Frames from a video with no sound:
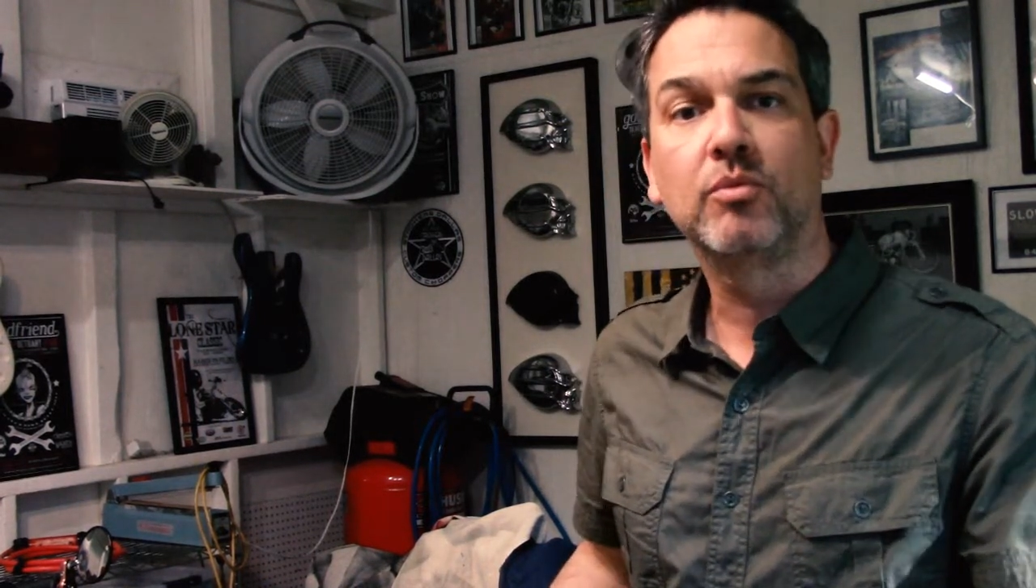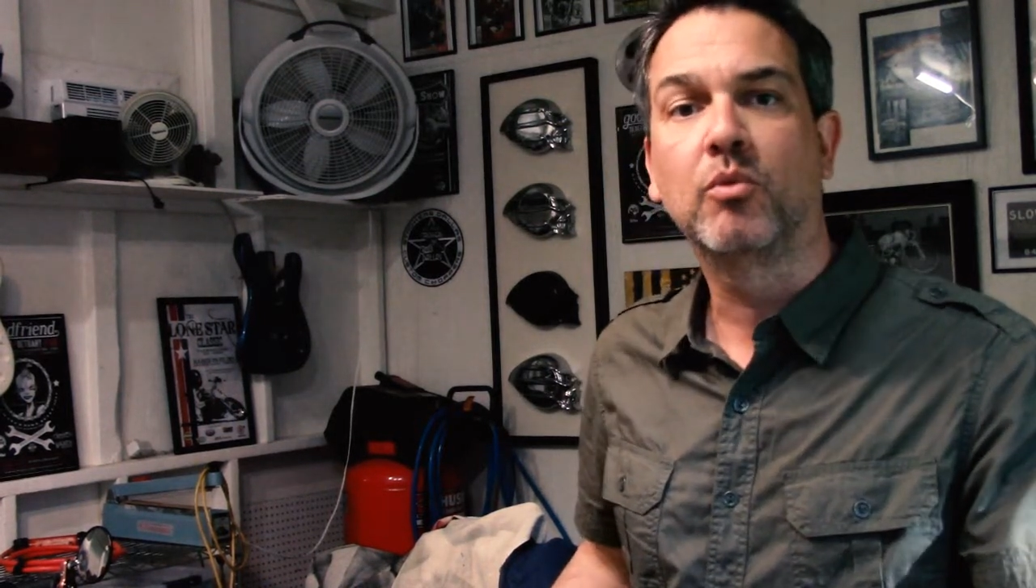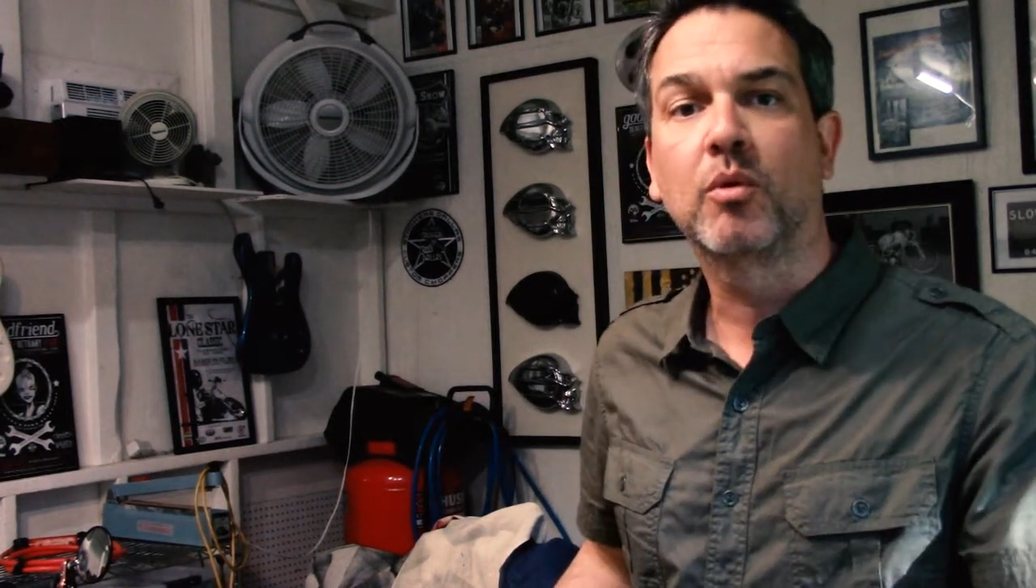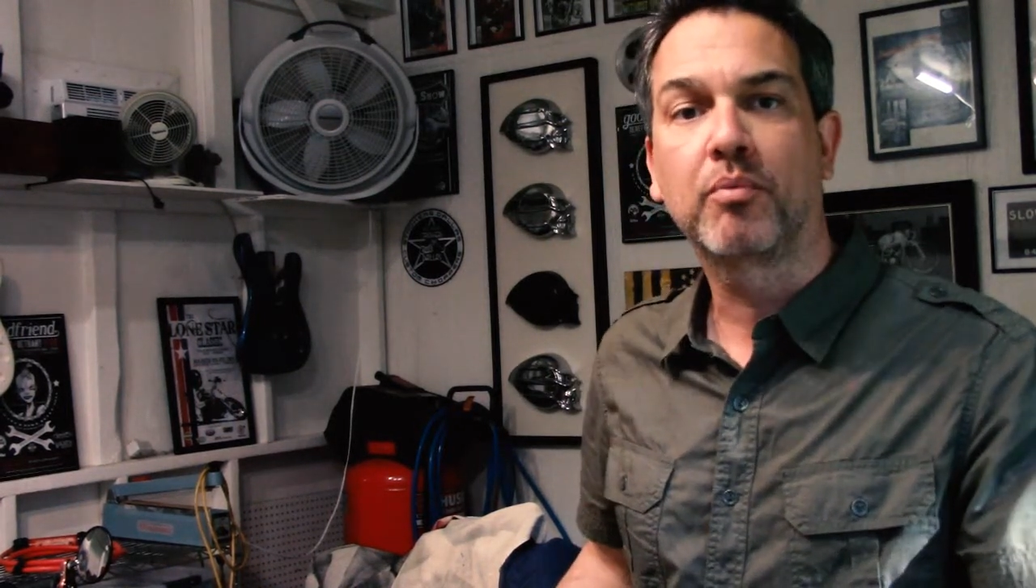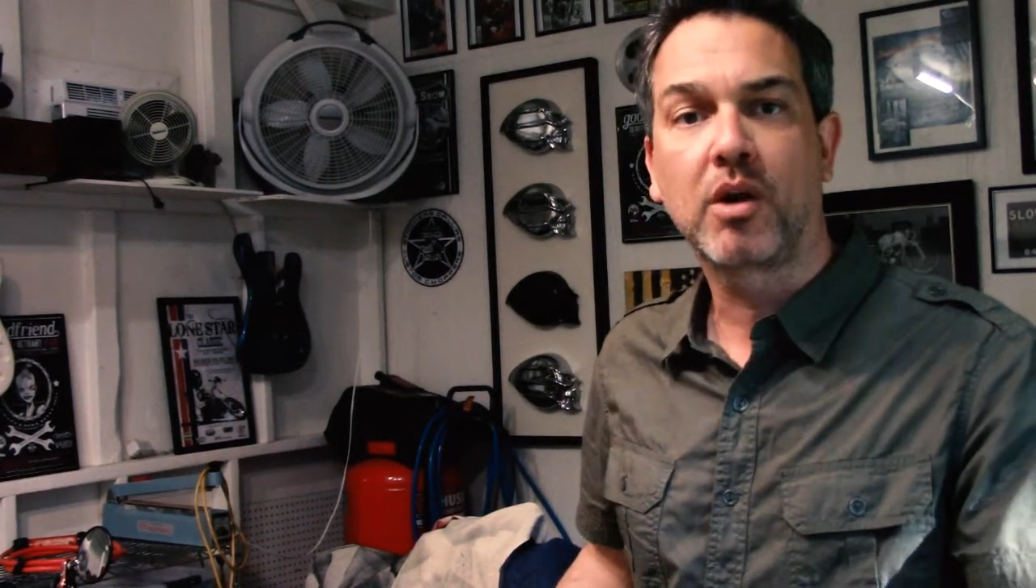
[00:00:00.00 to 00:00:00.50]

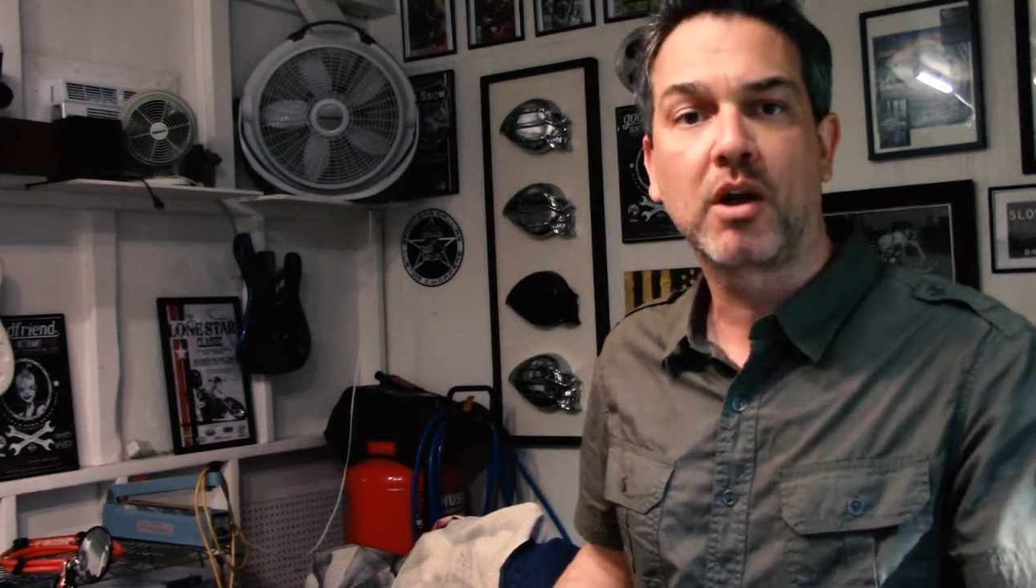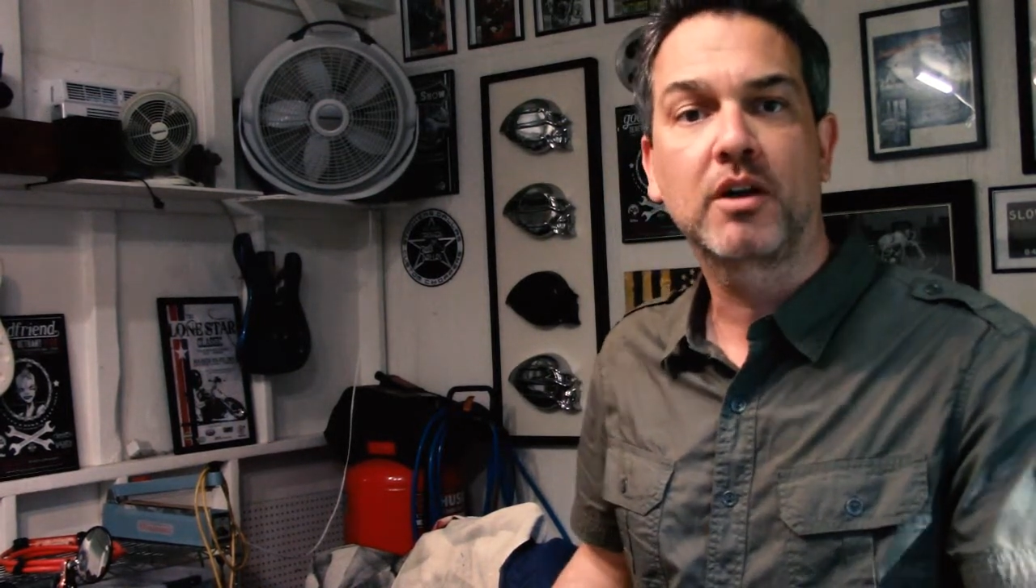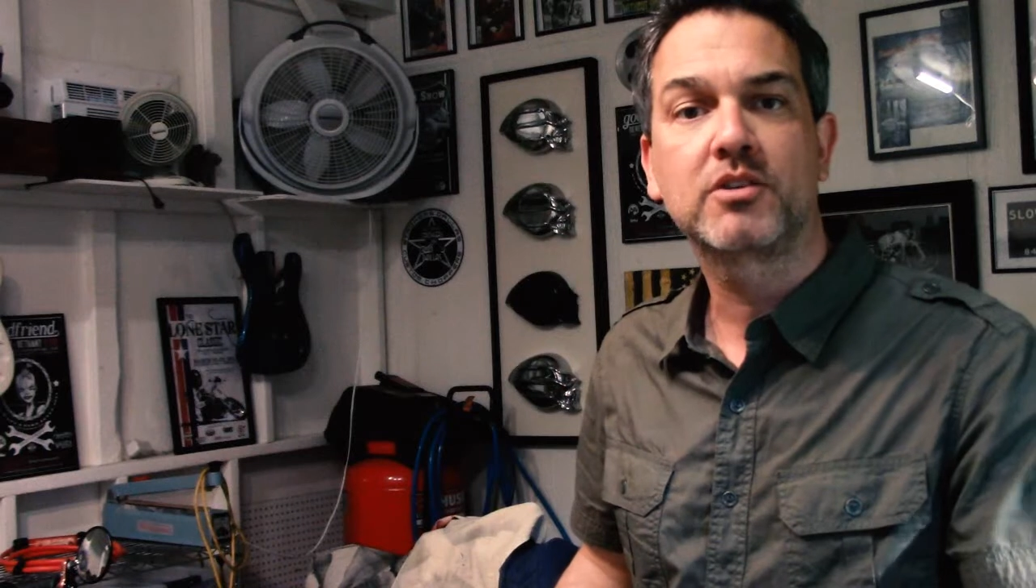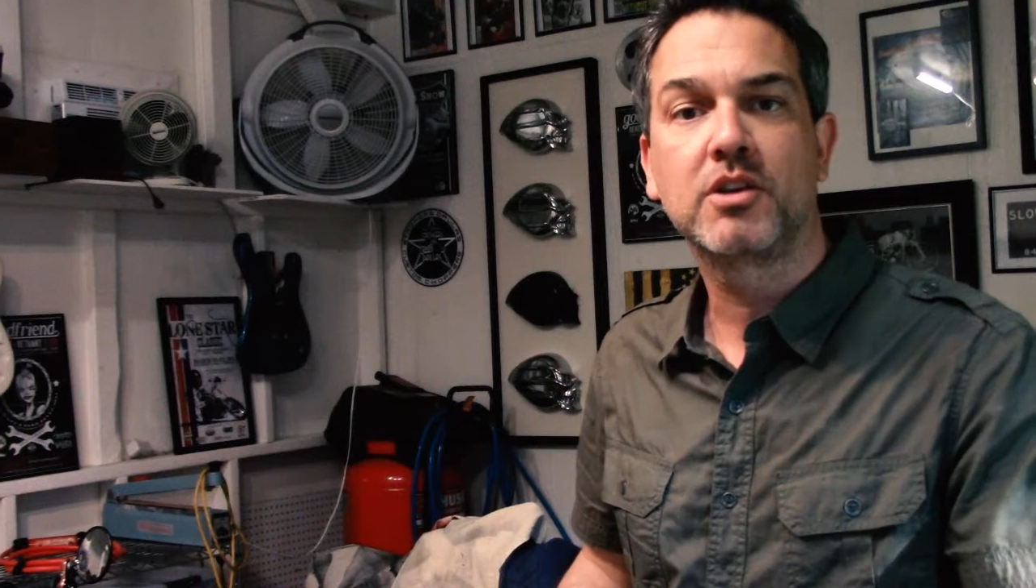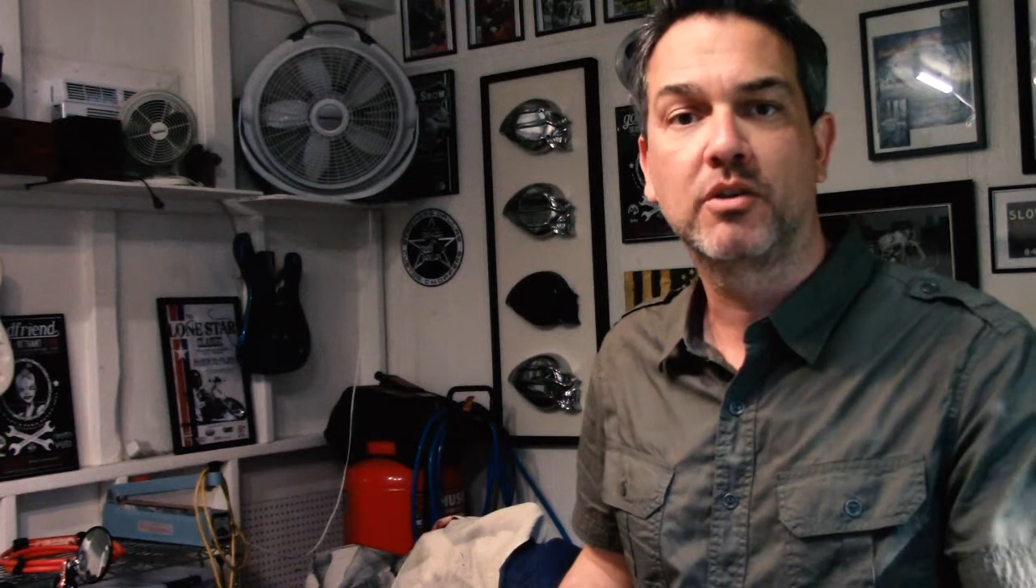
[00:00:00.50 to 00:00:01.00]
more
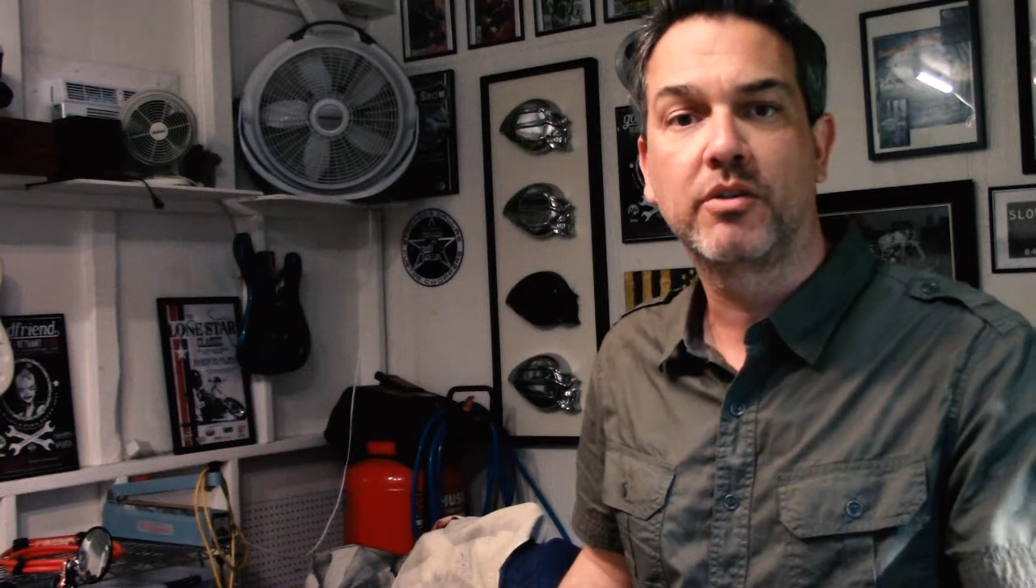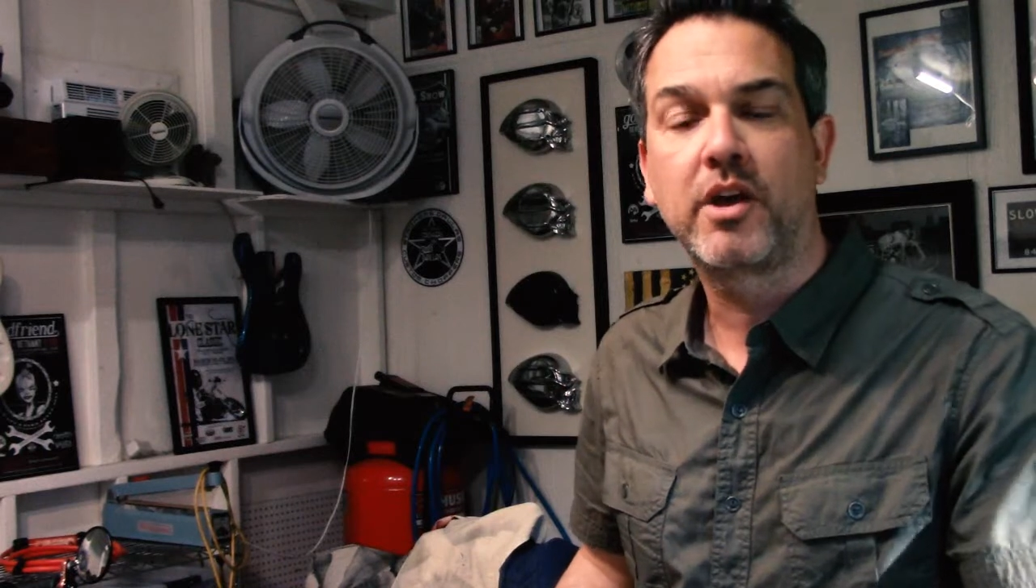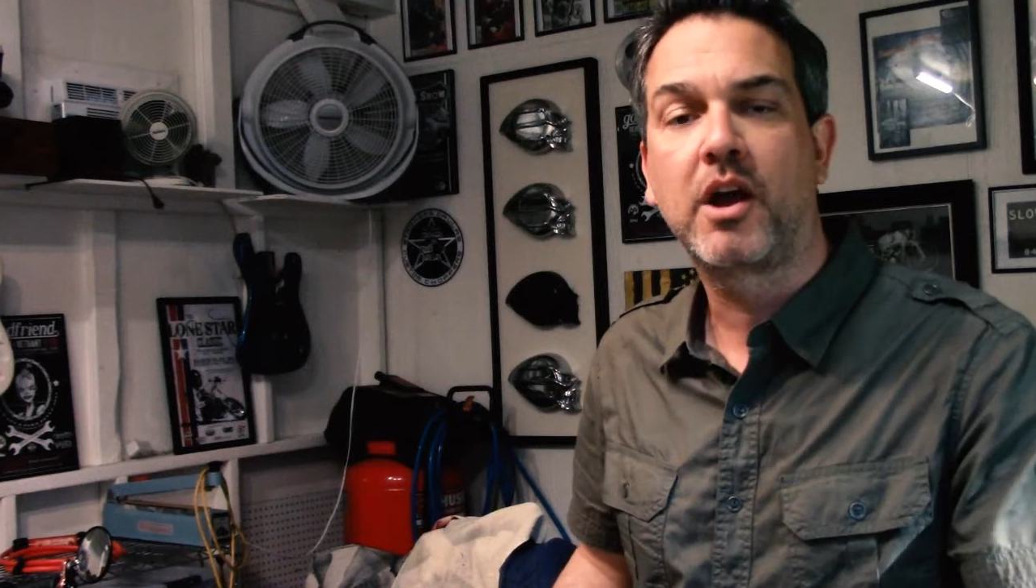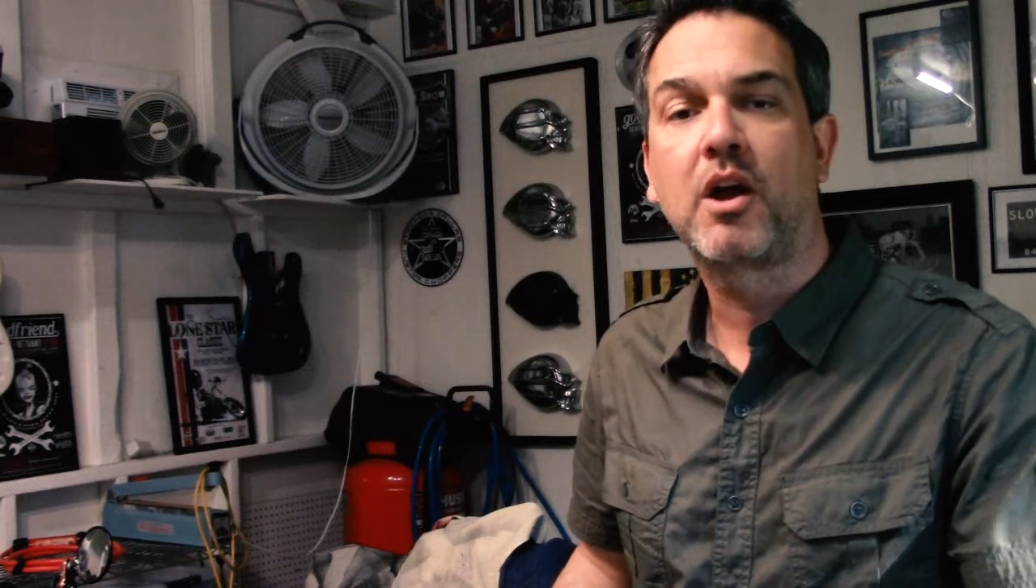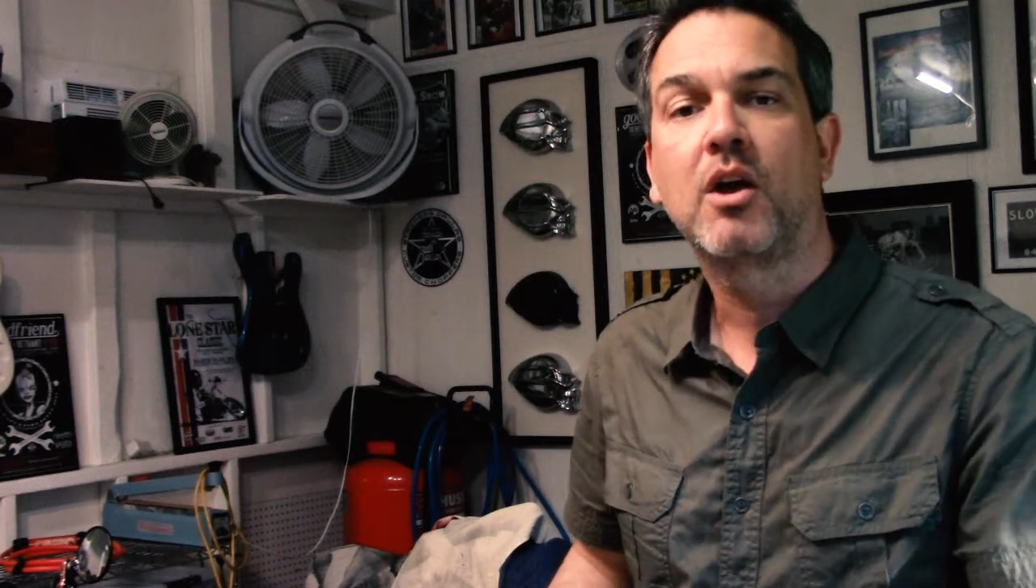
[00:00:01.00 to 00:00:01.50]
products here and
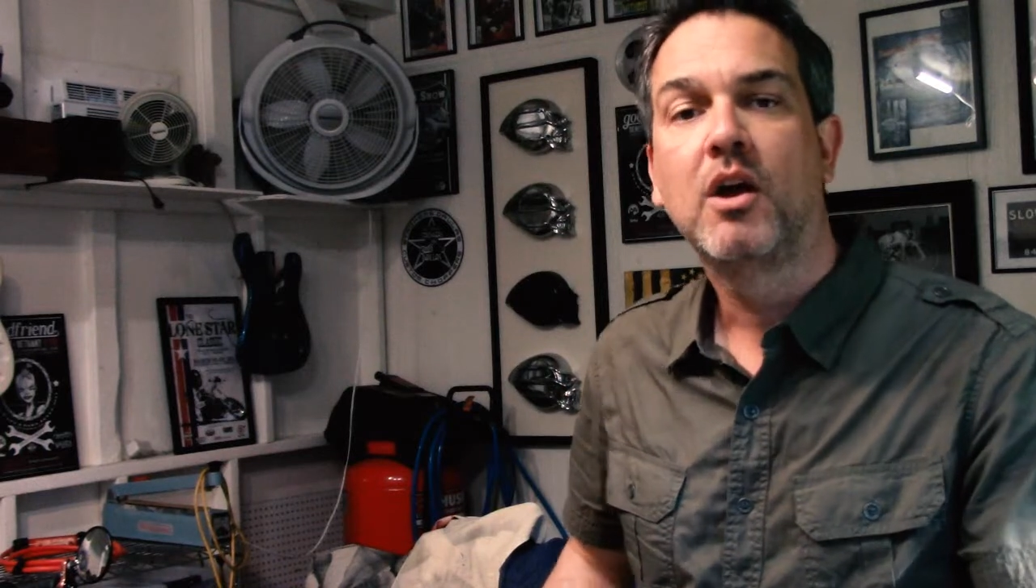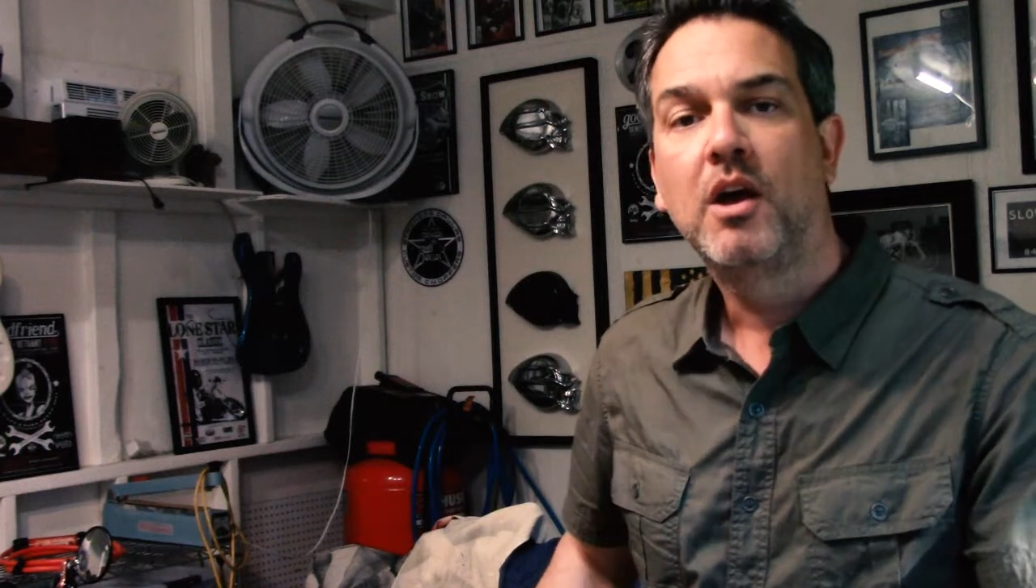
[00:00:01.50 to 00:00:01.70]
there